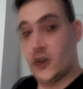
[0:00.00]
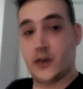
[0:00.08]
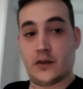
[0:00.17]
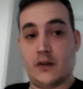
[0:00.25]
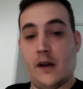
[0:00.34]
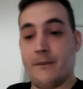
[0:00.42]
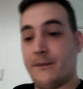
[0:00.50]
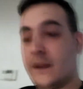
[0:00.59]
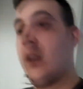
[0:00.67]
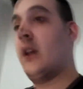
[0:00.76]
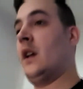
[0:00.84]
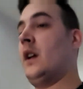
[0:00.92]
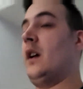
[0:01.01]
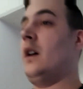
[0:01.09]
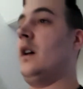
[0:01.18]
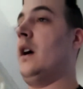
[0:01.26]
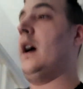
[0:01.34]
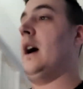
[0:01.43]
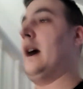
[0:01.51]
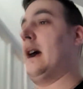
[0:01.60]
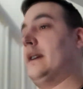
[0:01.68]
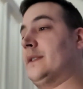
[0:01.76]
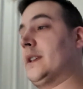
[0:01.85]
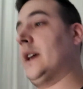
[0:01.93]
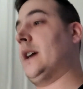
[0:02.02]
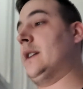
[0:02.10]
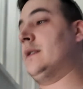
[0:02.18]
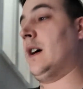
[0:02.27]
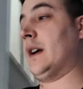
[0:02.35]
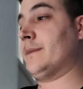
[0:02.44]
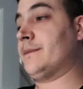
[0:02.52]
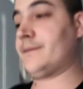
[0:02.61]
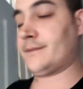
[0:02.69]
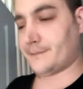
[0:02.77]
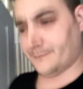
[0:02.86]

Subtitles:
Shoes are on. And, right.